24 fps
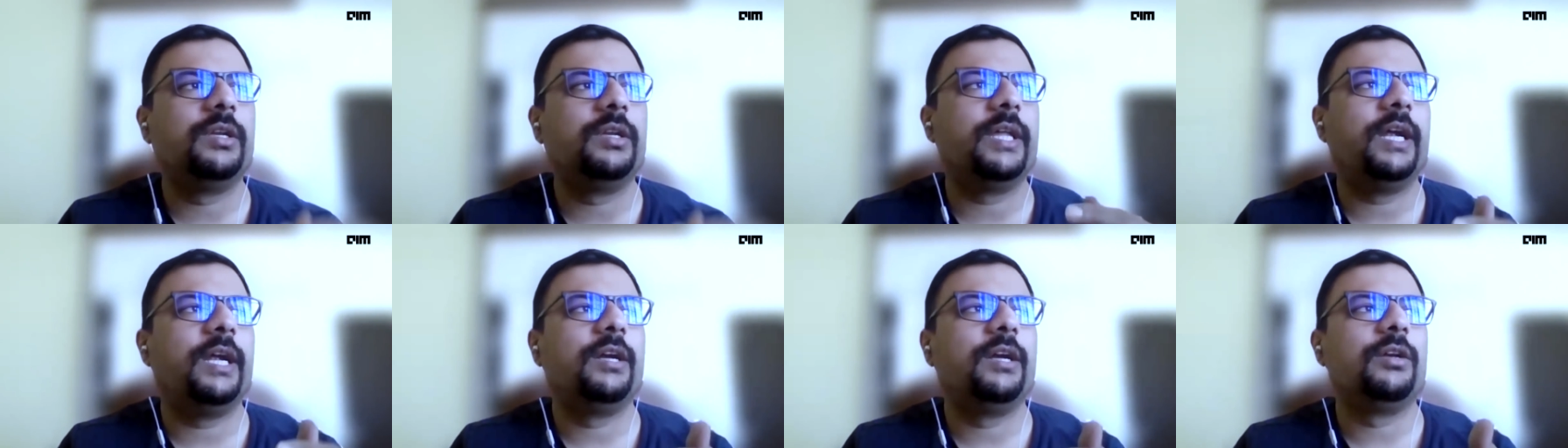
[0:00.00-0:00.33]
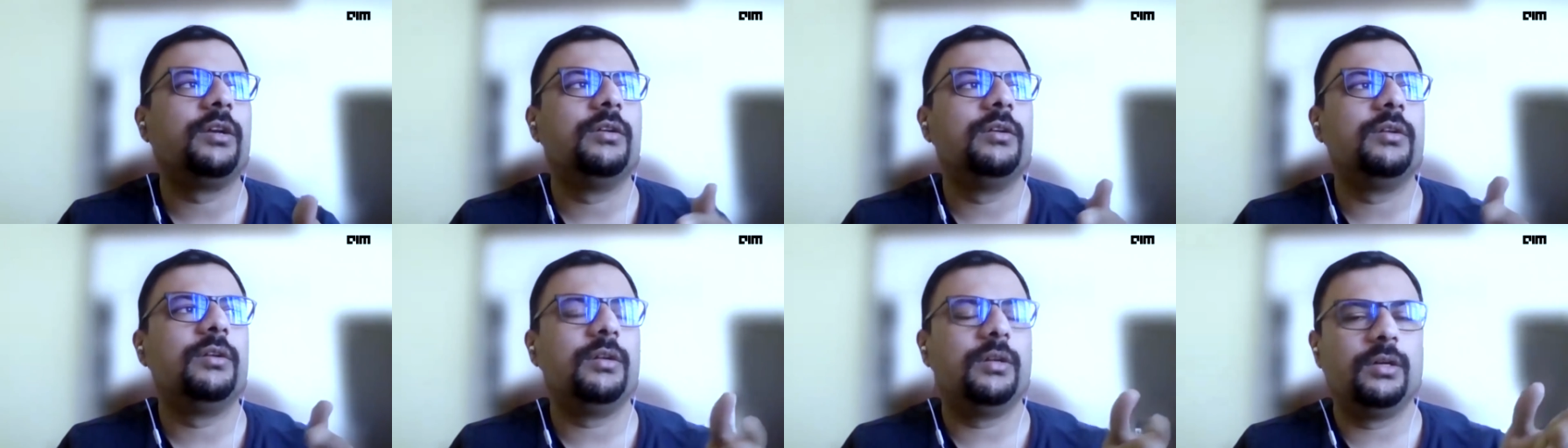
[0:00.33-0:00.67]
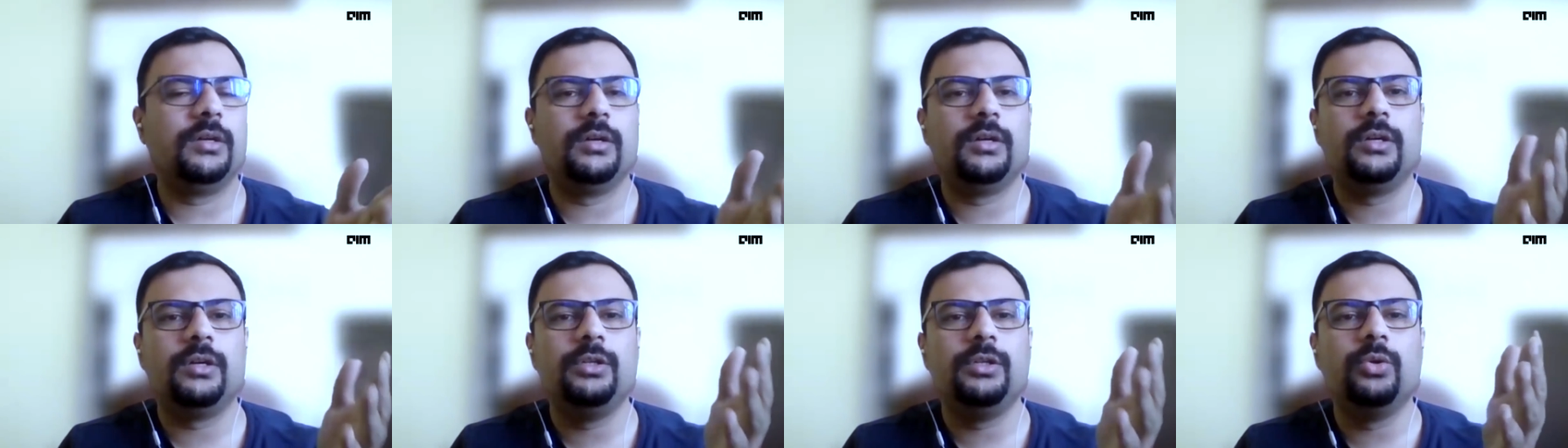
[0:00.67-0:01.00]
that
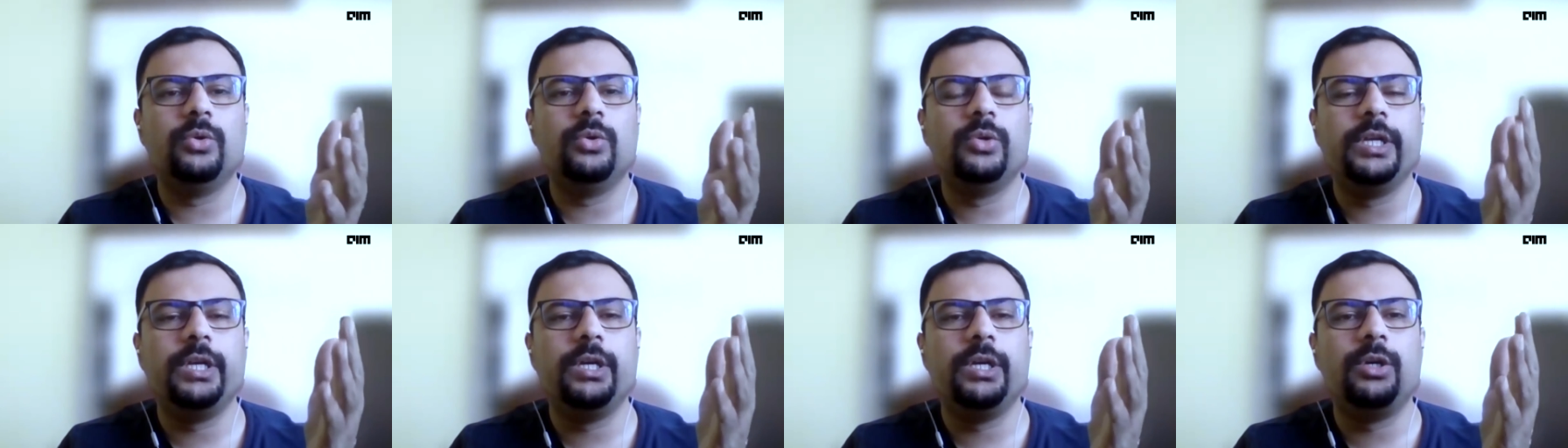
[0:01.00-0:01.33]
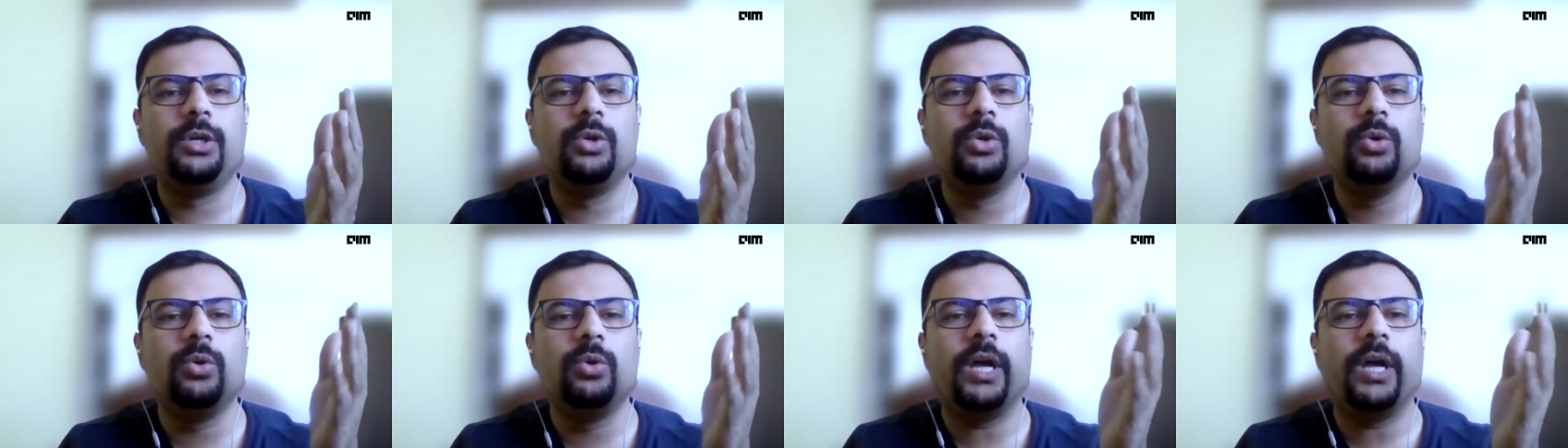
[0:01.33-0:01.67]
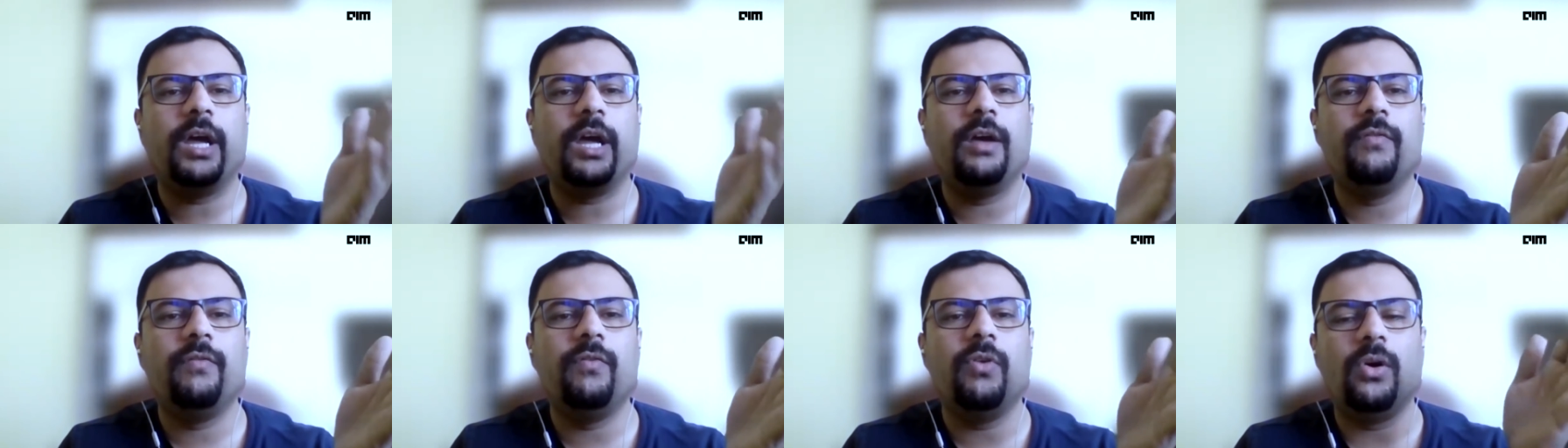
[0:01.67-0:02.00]
uh, you need to
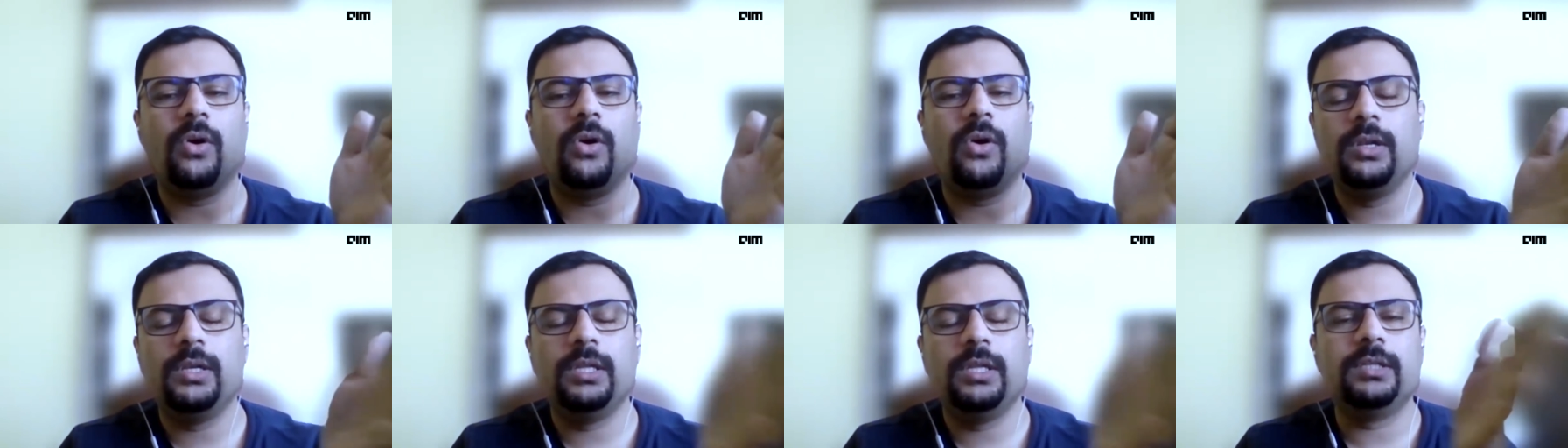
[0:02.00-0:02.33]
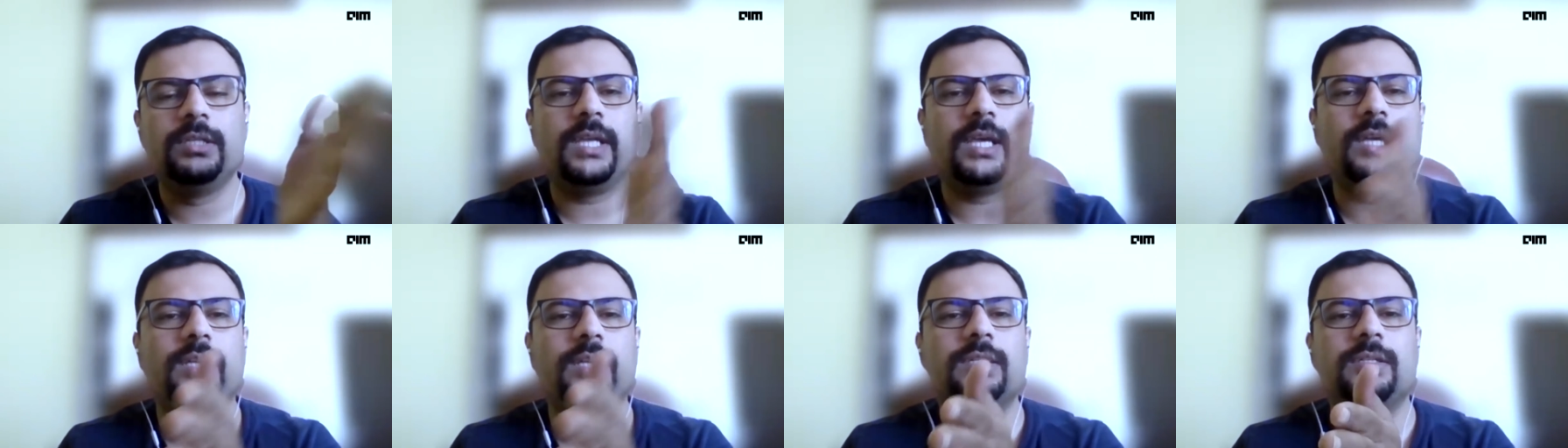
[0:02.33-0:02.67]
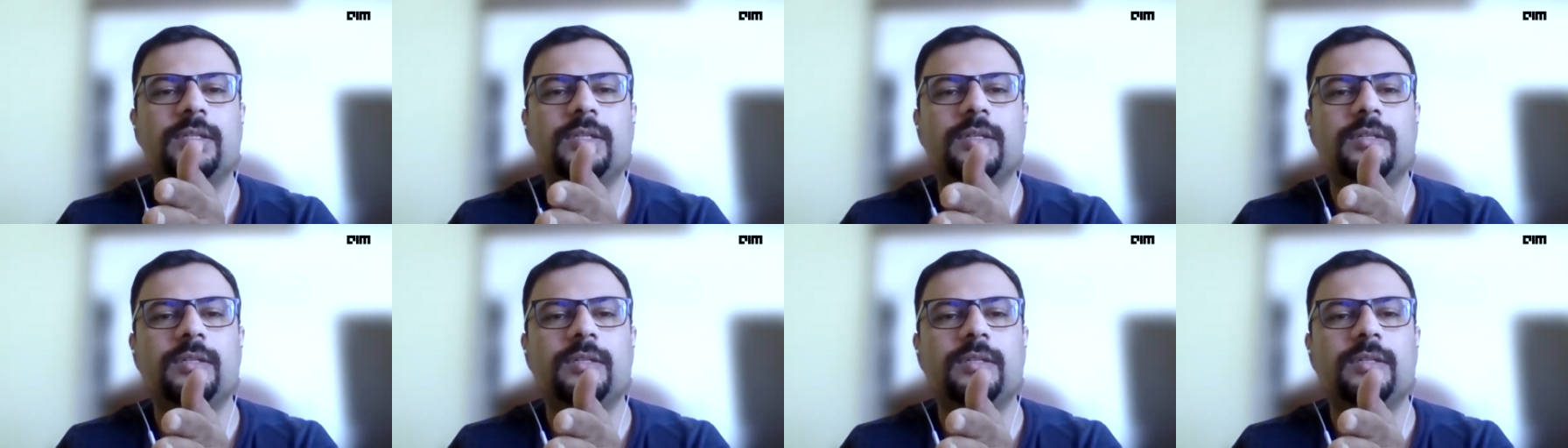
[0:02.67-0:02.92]
have all these X